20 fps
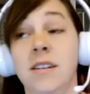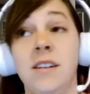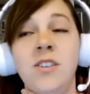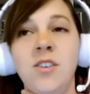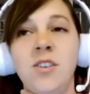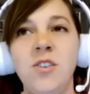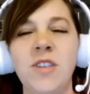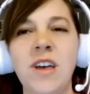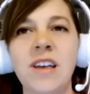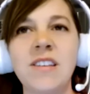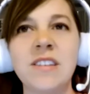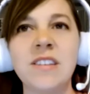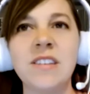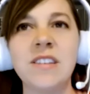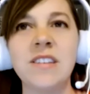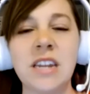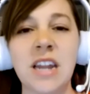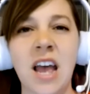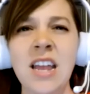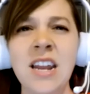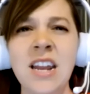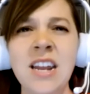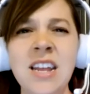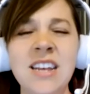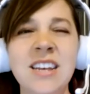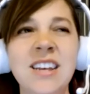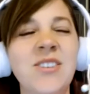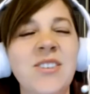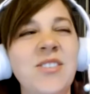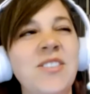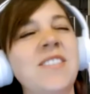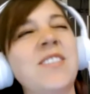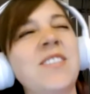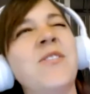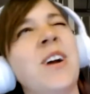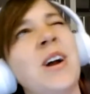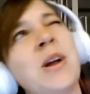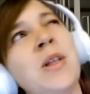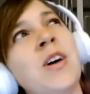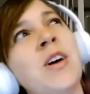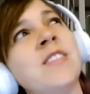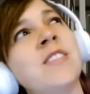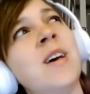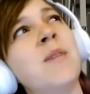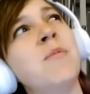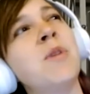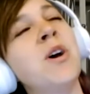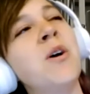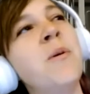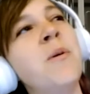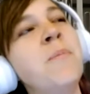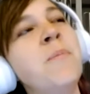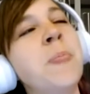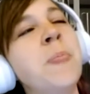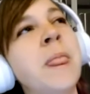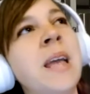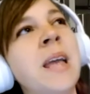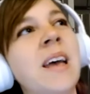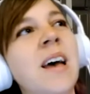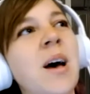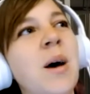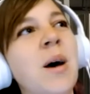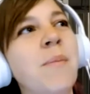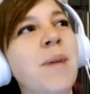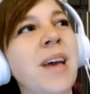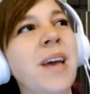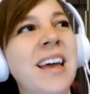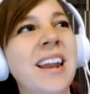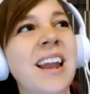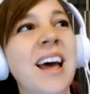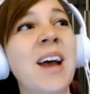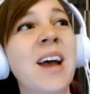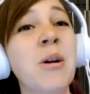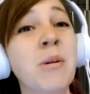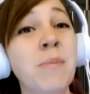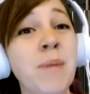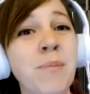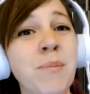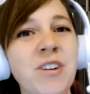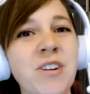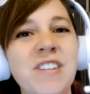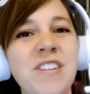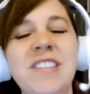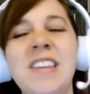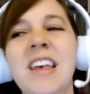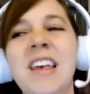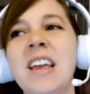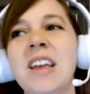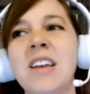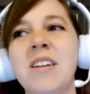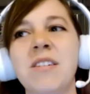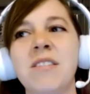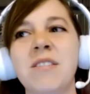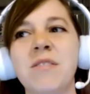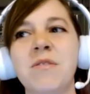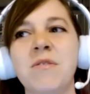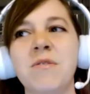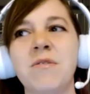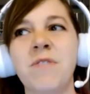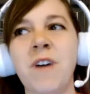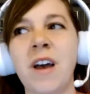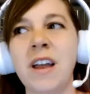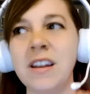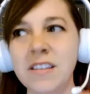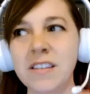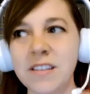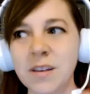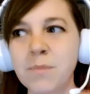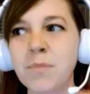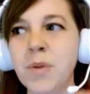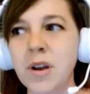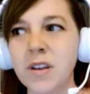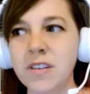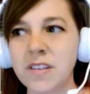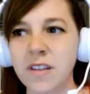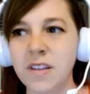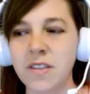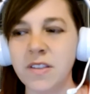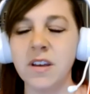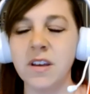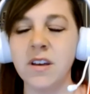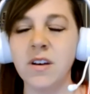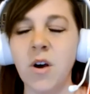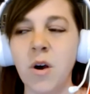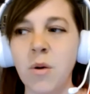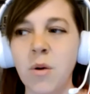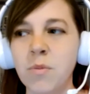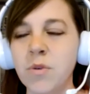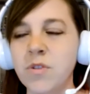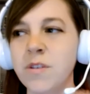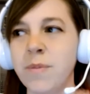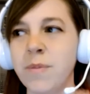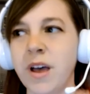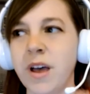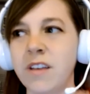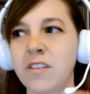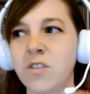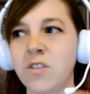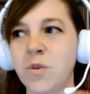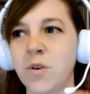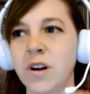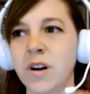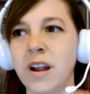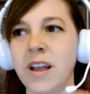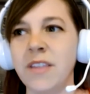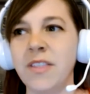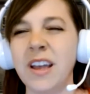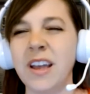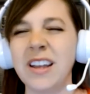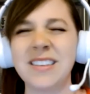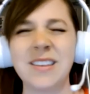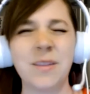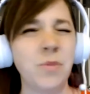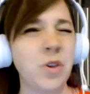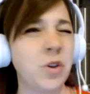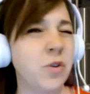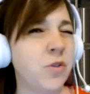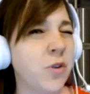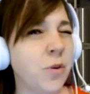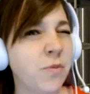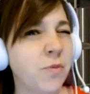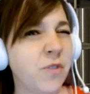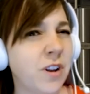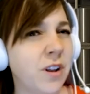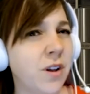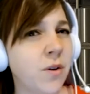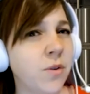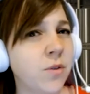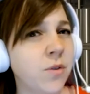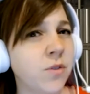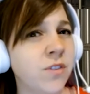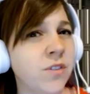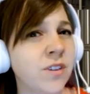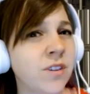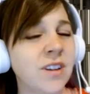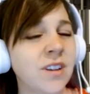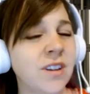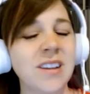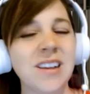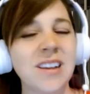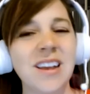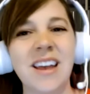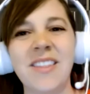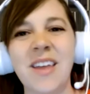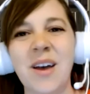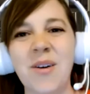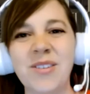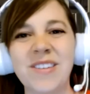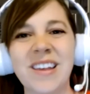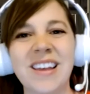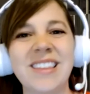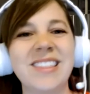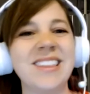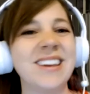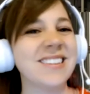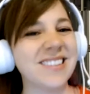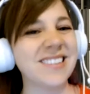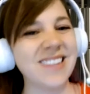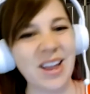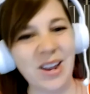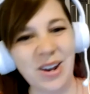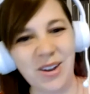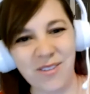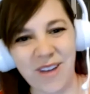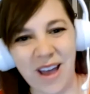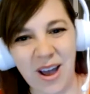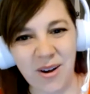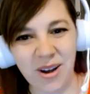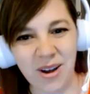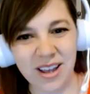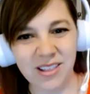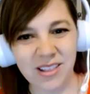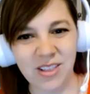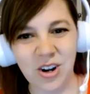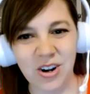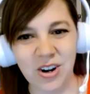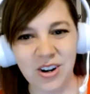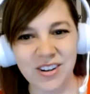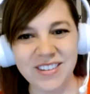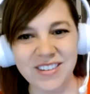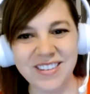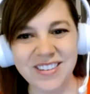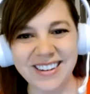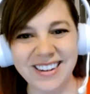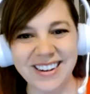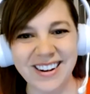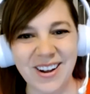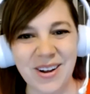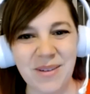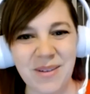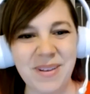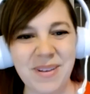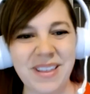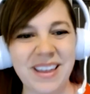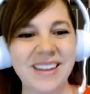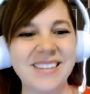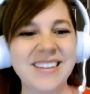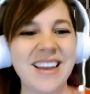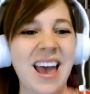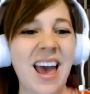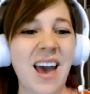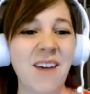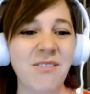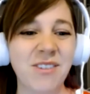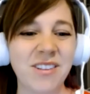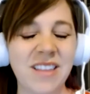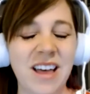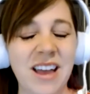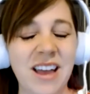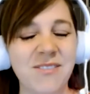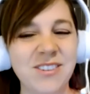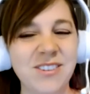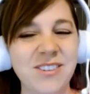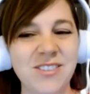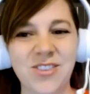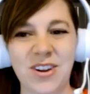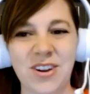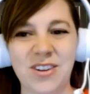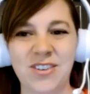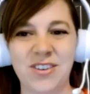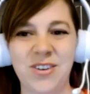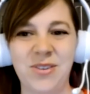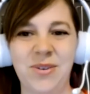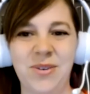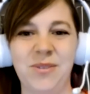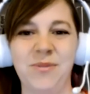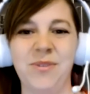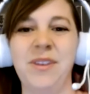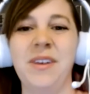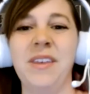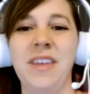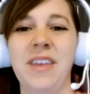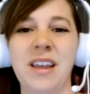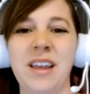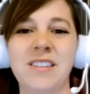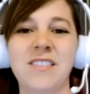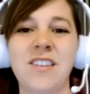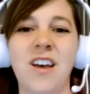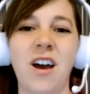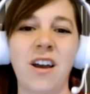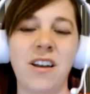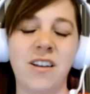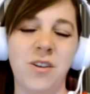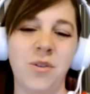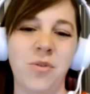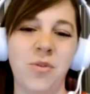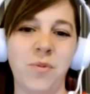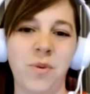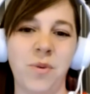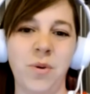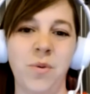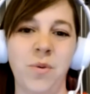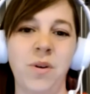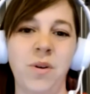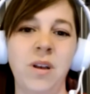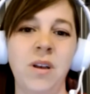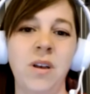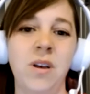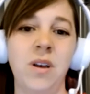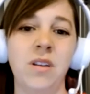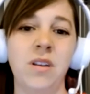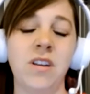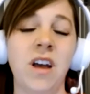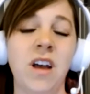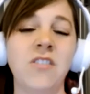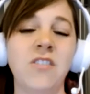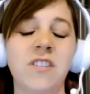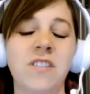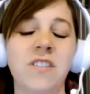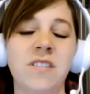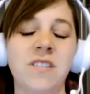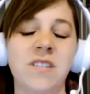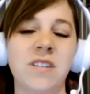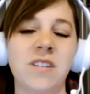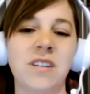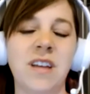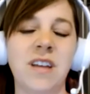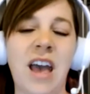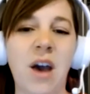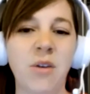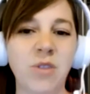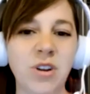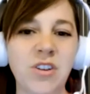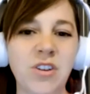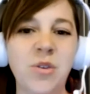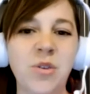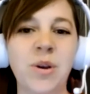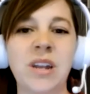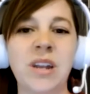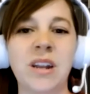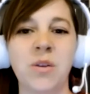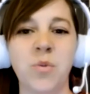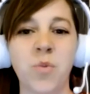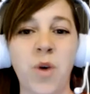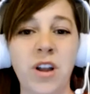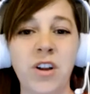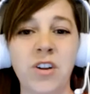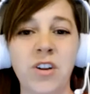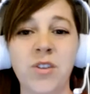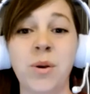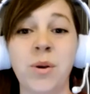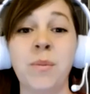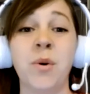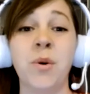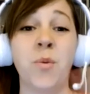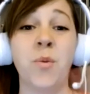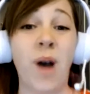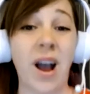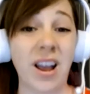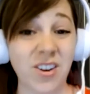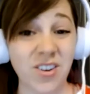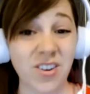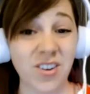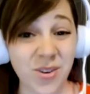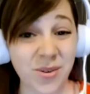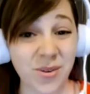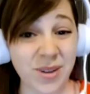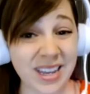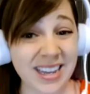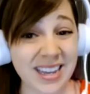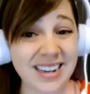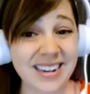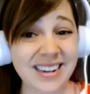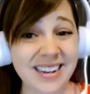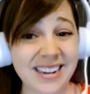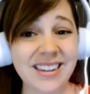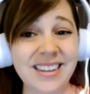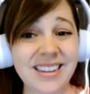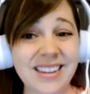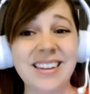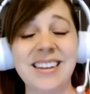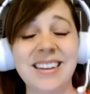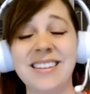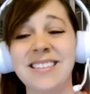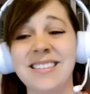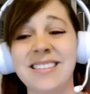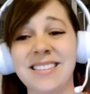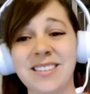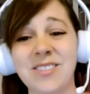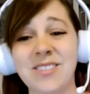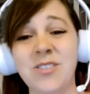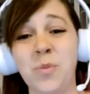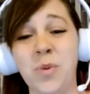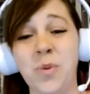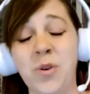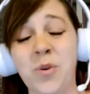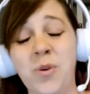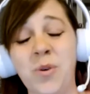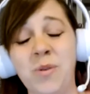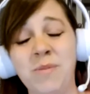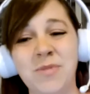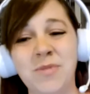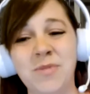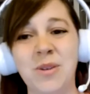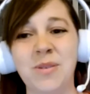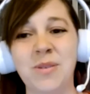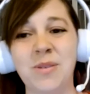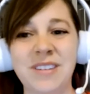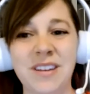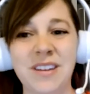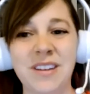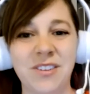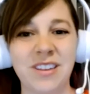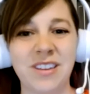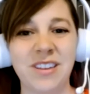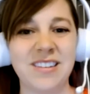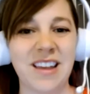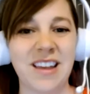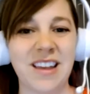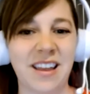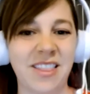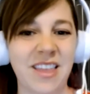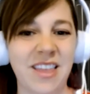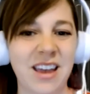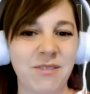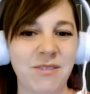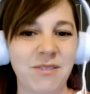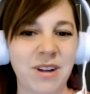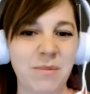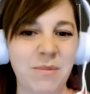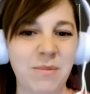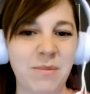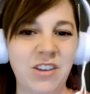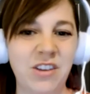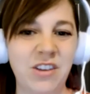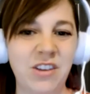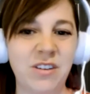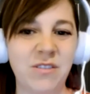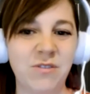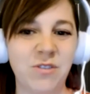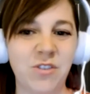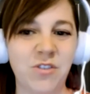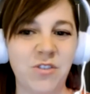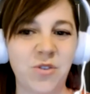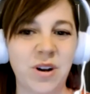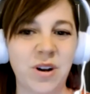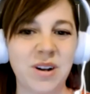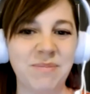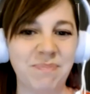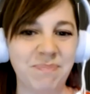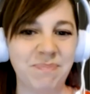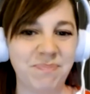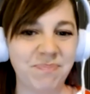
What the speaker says: 2009, which is a very long time ago. And I remember just like finding some books at the homebrew supply store and like some YouTube videos. And that was like the extent of how I learned, but like to have a live instructor who can really like talk you through not just how to do it and what you're doing, but why you're doing it is super cool. So definitely second that recommendation for sure.